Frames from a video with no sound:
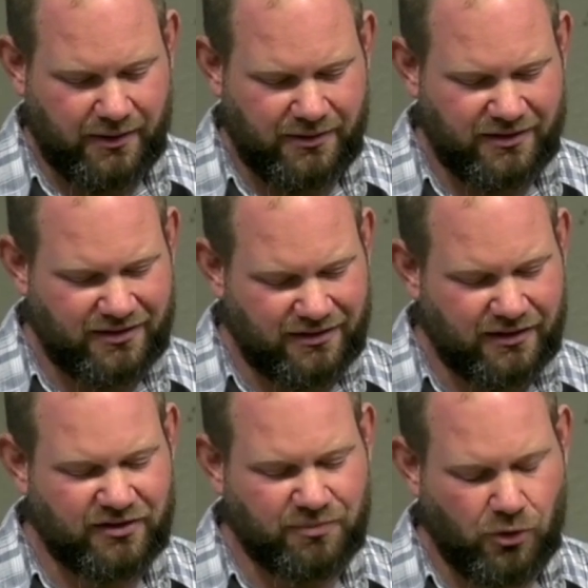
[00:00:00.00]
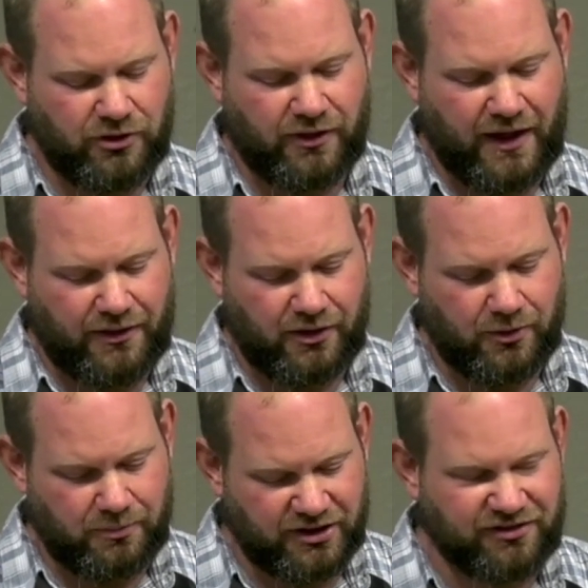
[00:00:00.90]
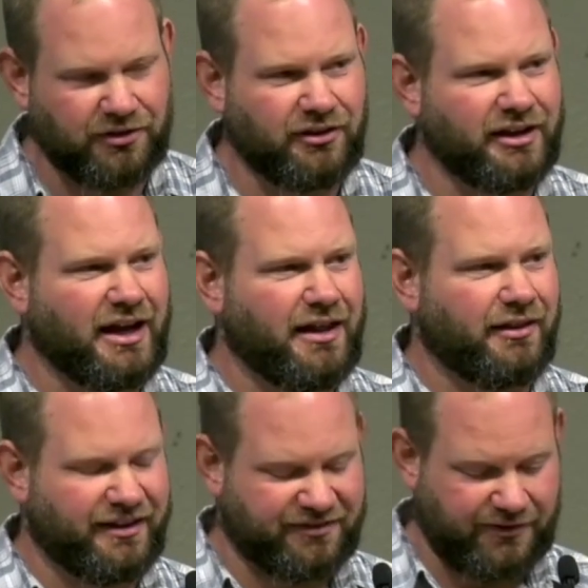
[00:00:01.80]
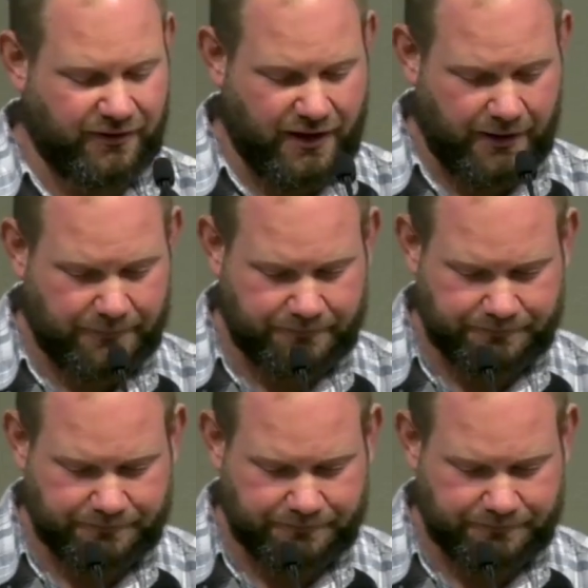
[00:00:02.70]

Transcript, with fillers: it's more than that, though, but certainly not less than that.